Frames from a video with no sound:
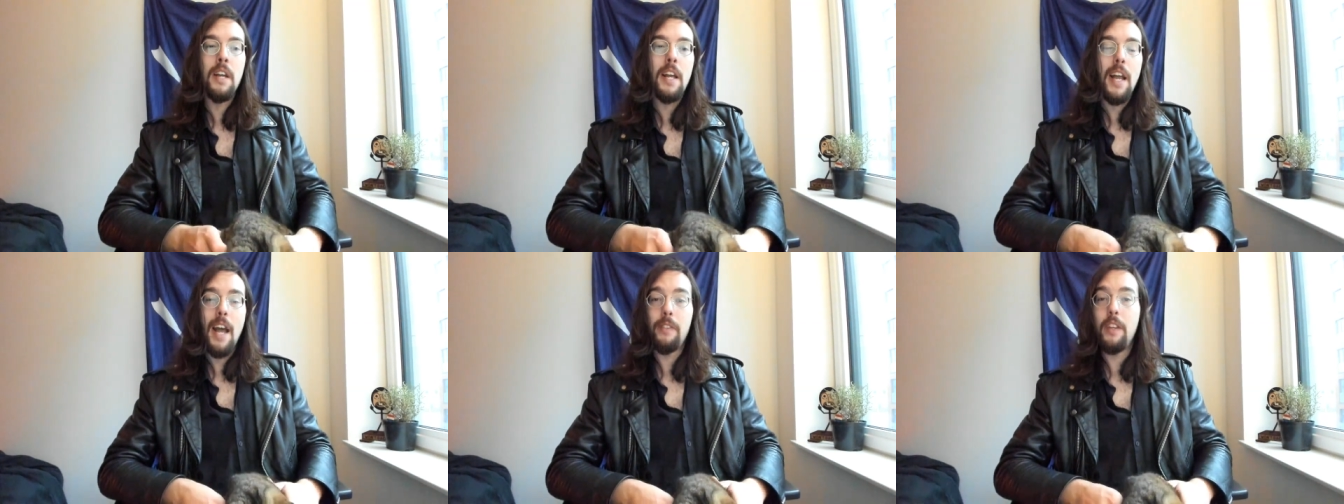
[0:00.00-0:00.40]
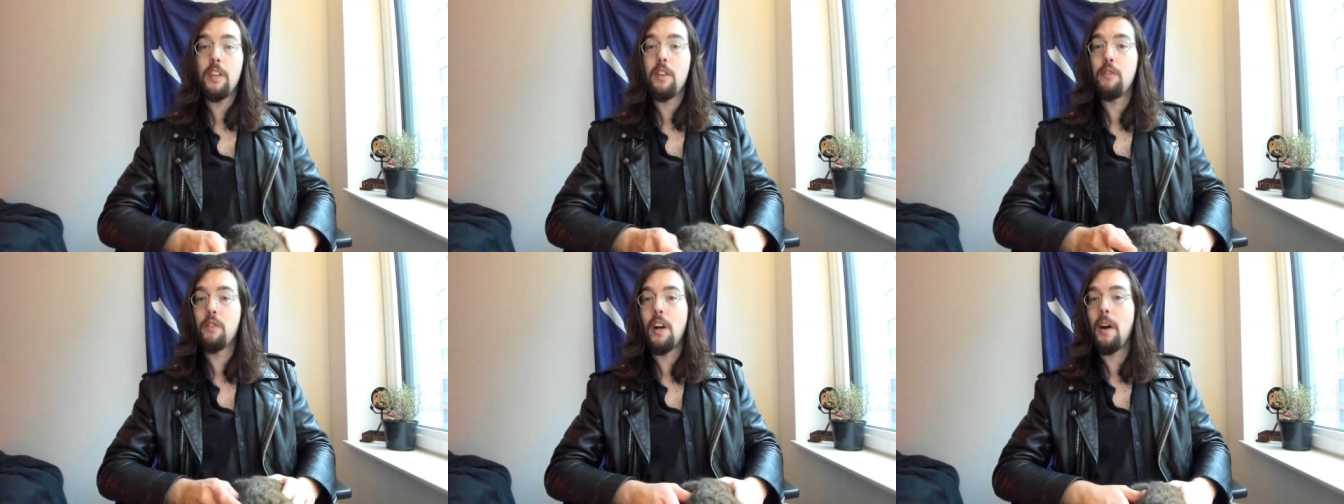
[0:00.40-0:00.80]
And then
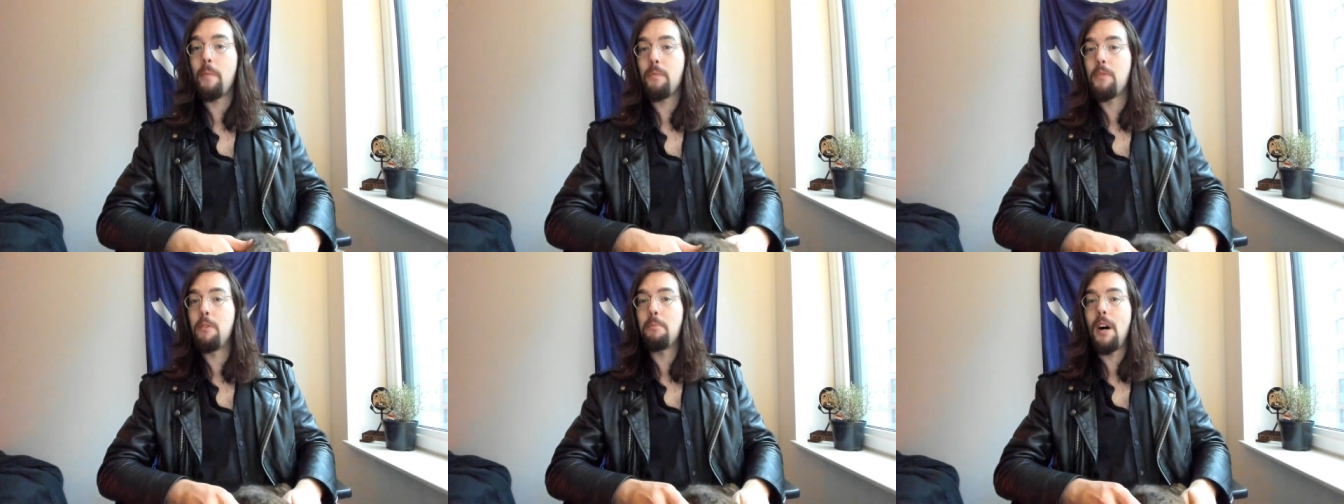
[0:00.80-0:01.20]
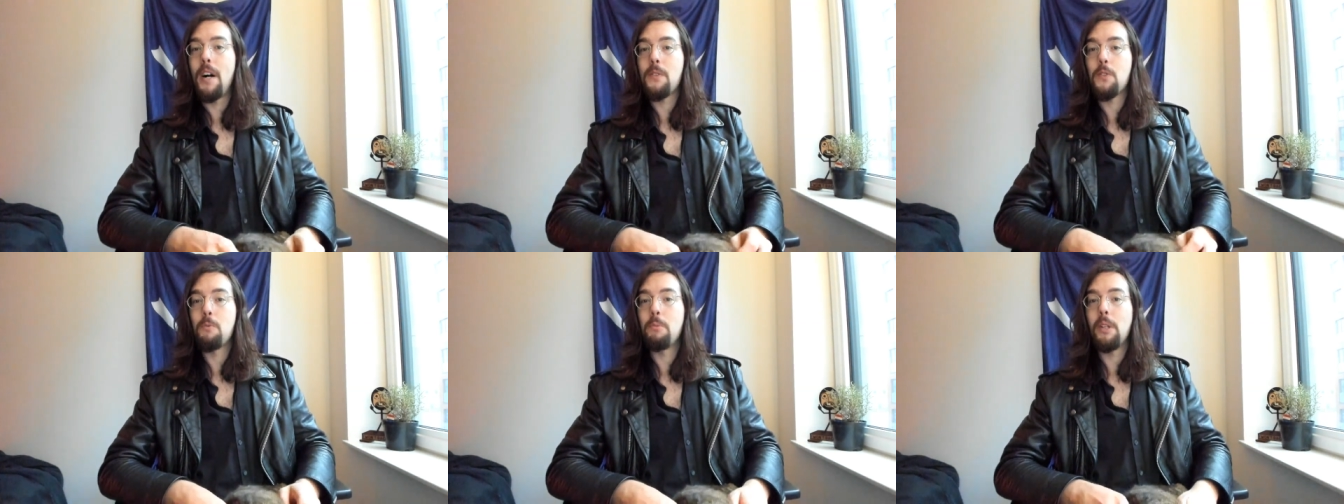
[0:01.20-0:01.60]
you've got the
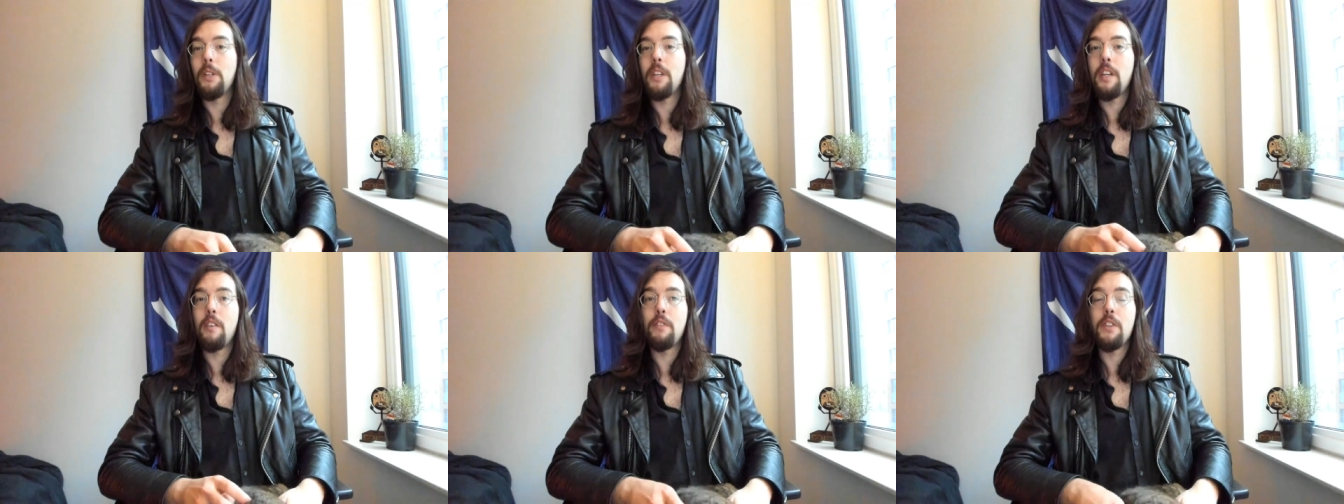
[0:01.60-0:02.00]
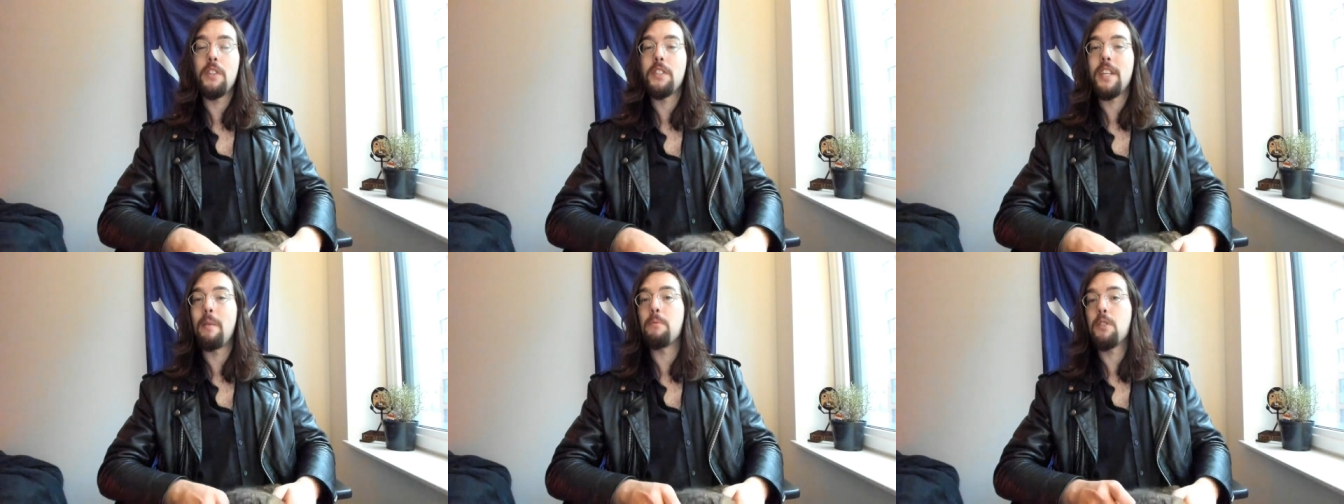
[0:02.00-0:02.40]
possibility of an
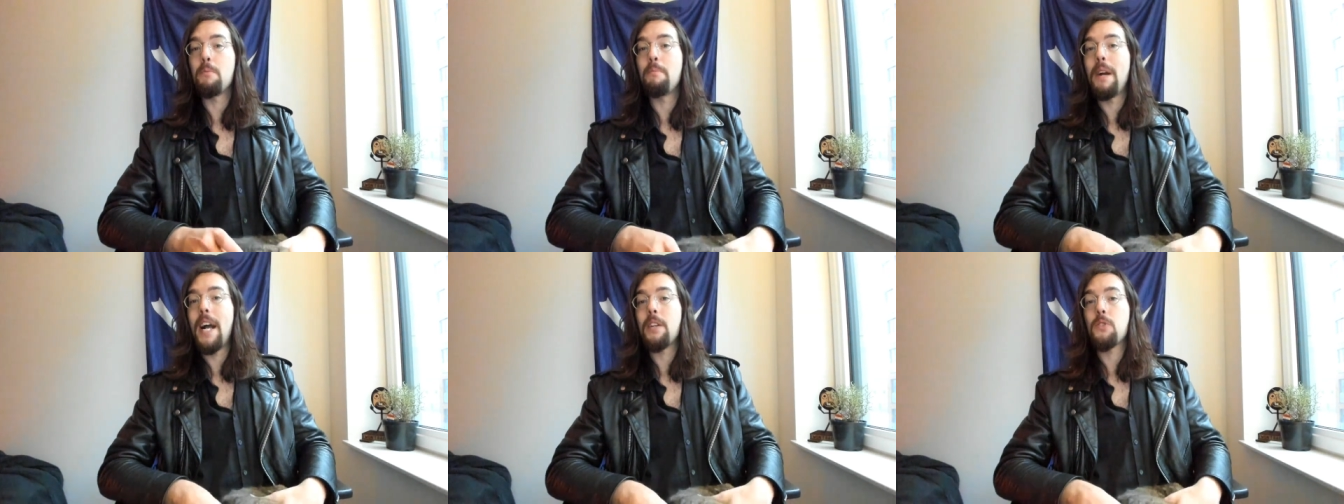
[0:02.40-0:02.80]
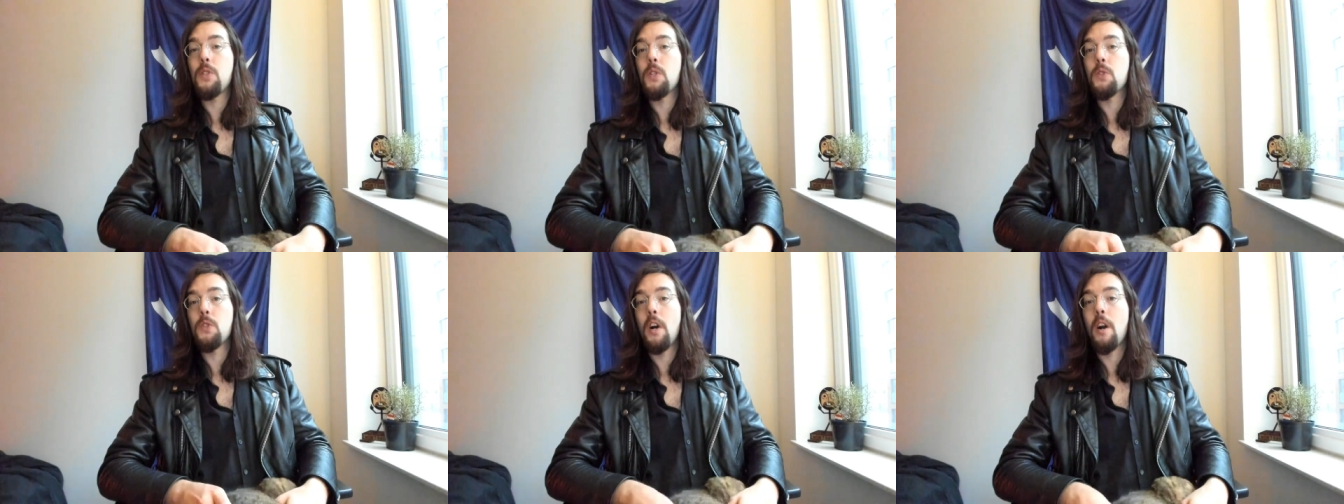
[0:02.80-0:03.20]
attempt to mass
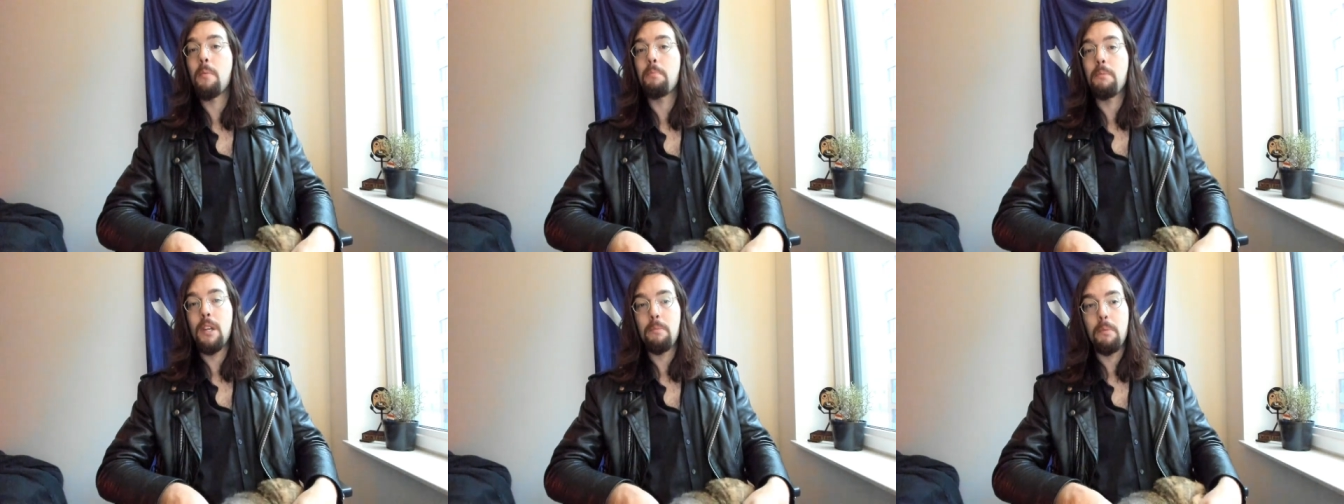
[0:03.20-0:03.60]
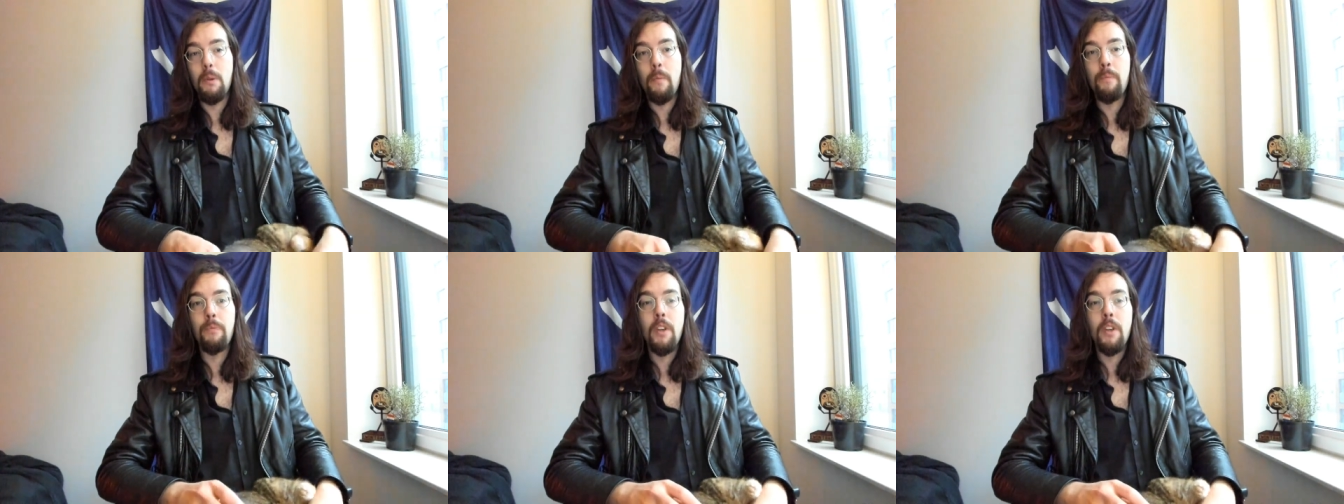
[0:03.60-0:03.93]
disarm people.